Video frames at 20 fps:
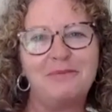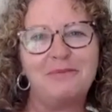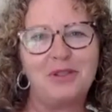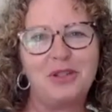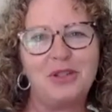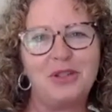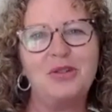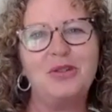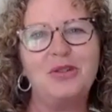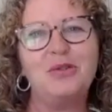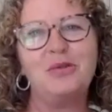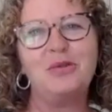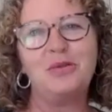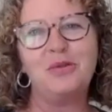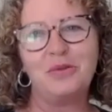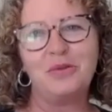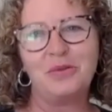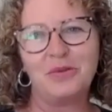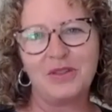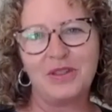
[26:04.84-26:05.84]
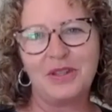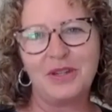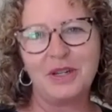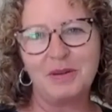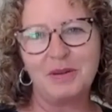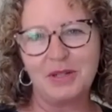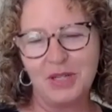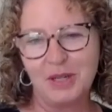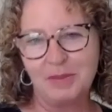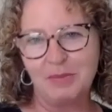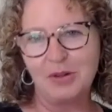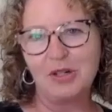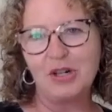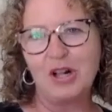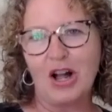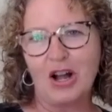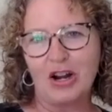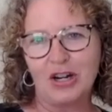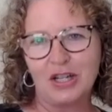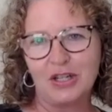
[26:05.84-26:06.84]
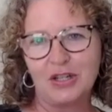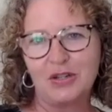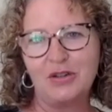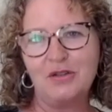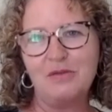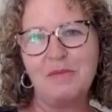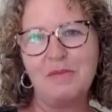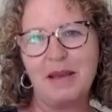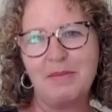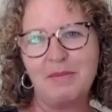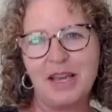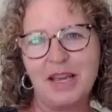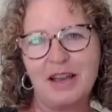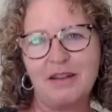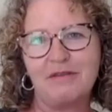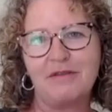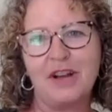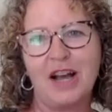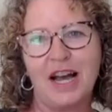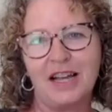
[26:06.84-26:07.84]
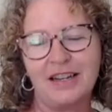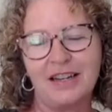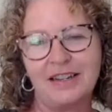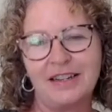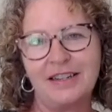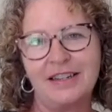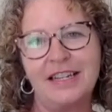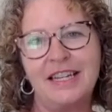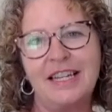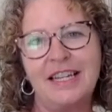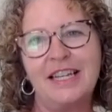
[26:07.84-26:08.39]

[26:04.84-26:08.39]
To the typical artists who maybe have gotten